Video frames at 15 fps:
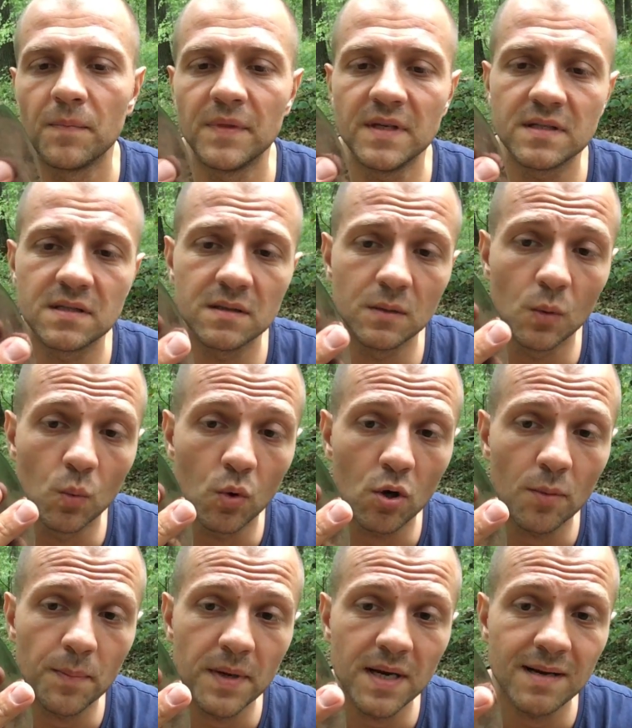This little
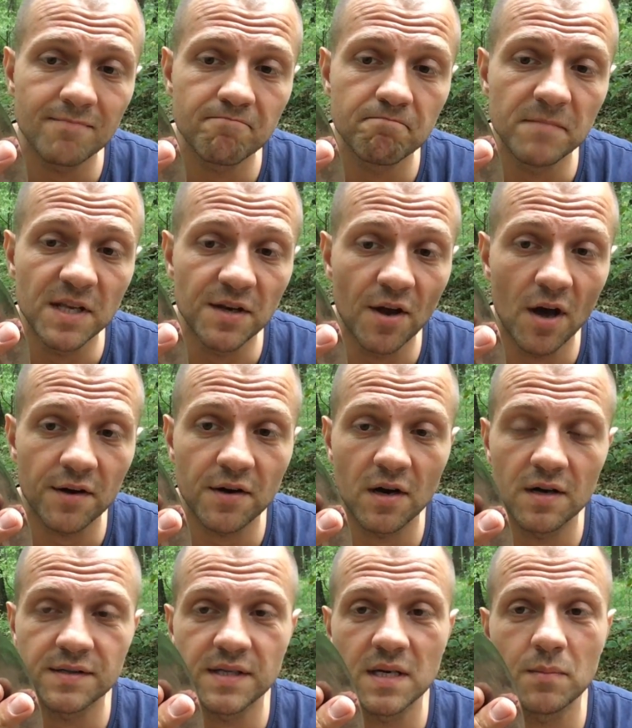warping did not
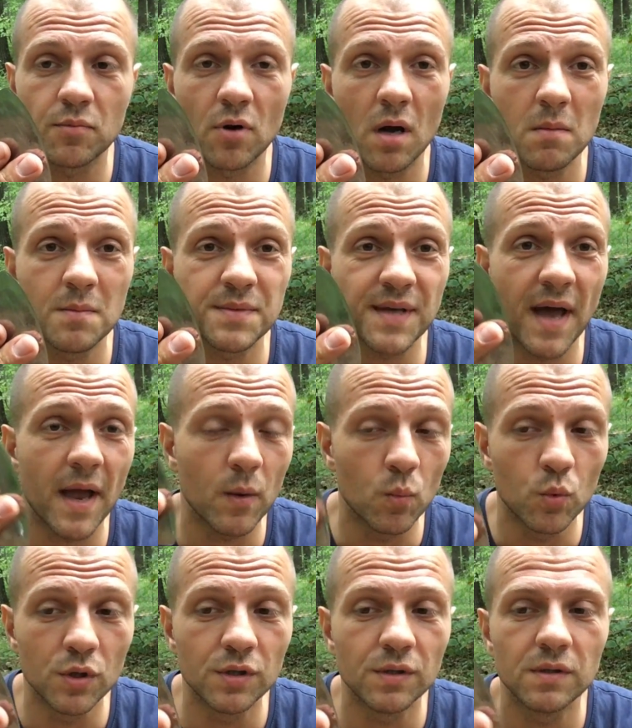cause any problems. I
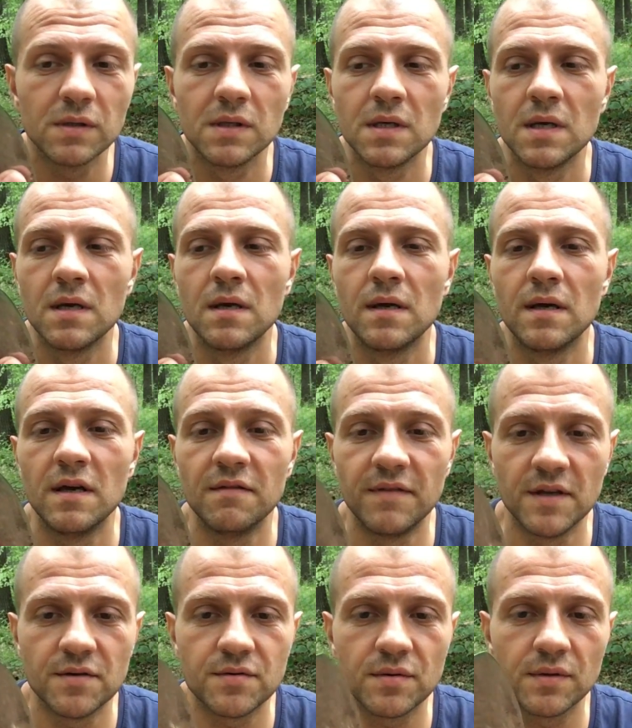will
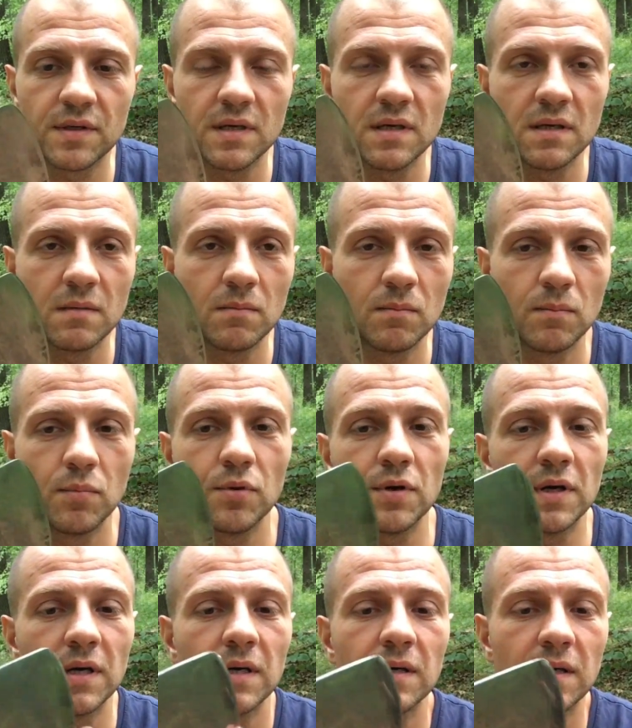eventually put
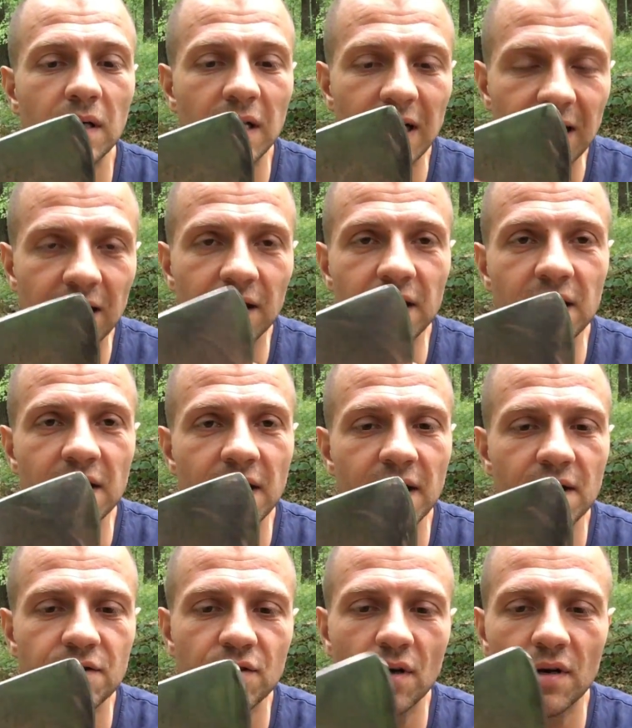a clean
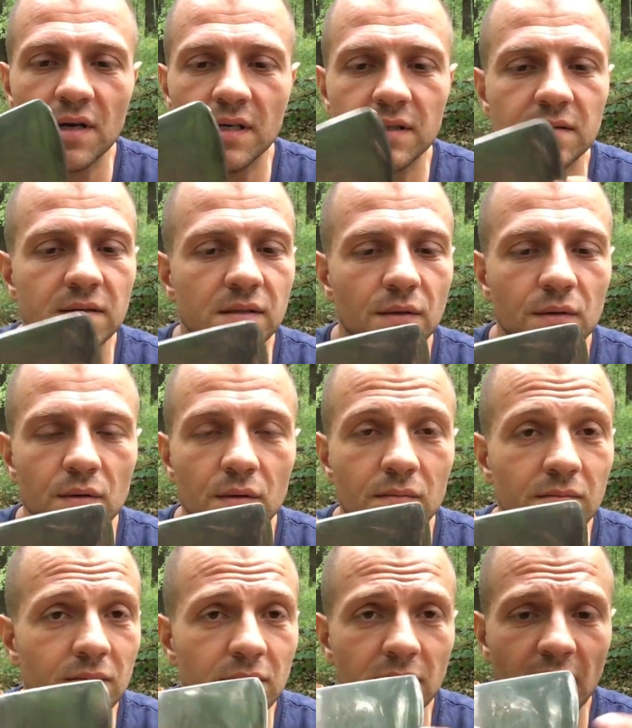edge on it so you
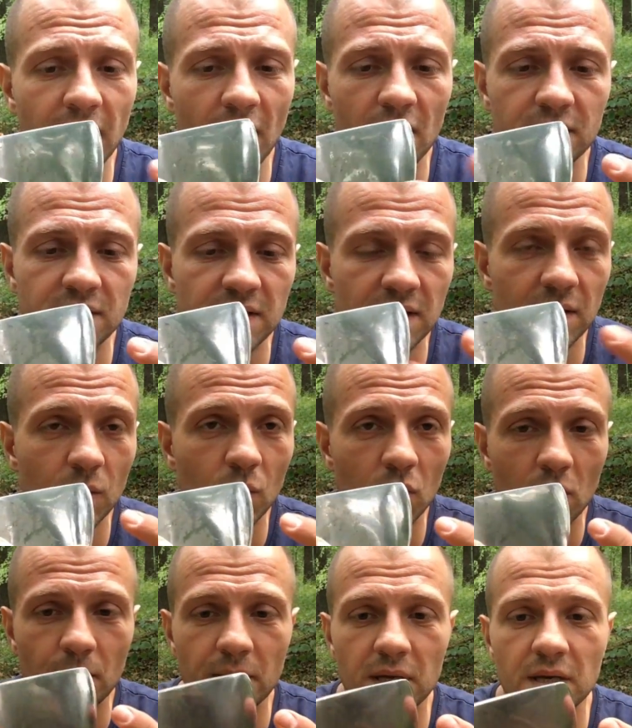cannot see the
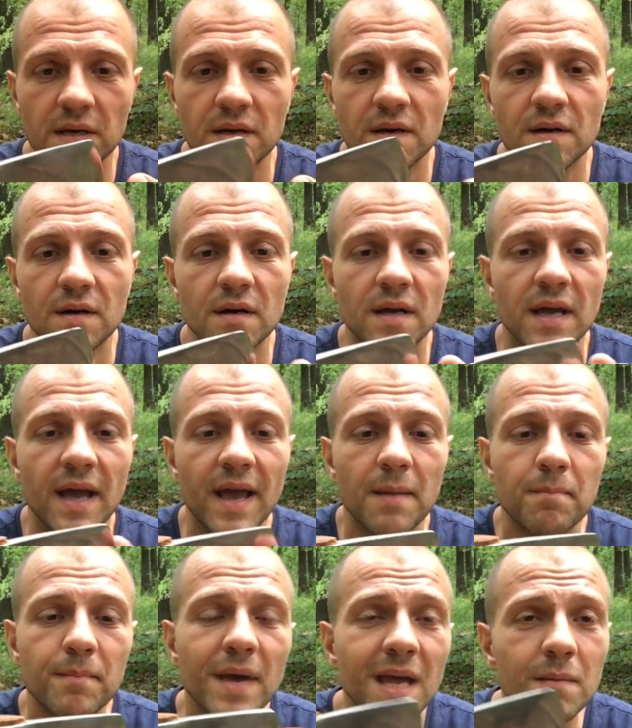warping in here,
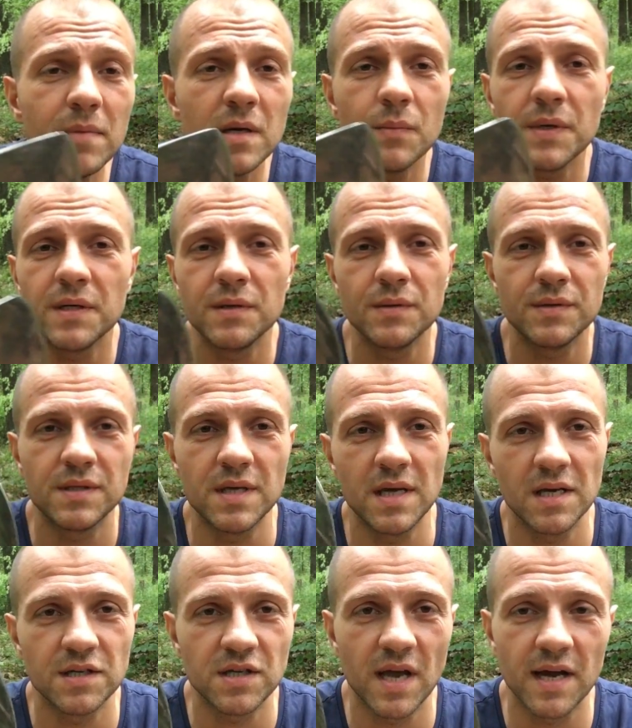and maybe reduce the
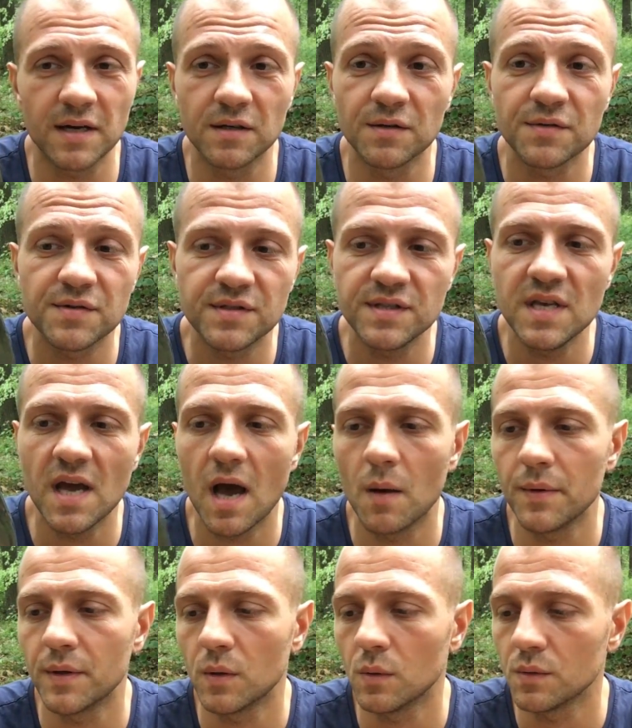edge angle, see how
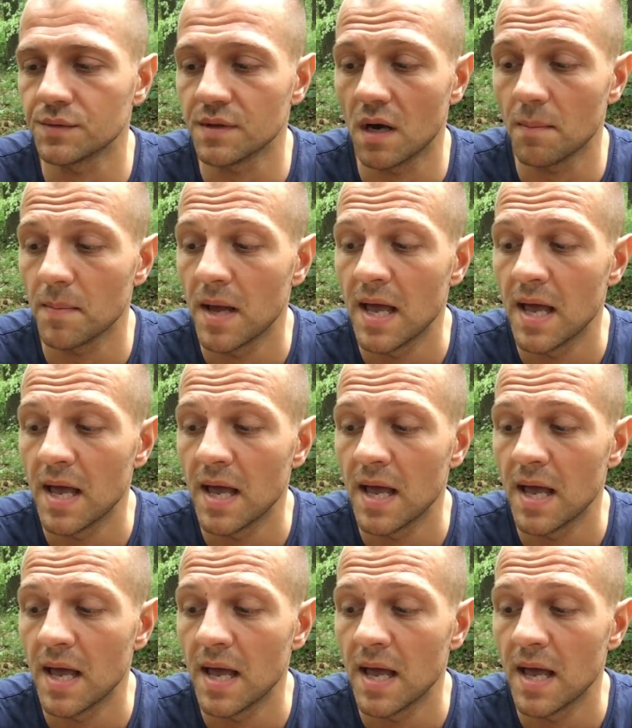it holds up.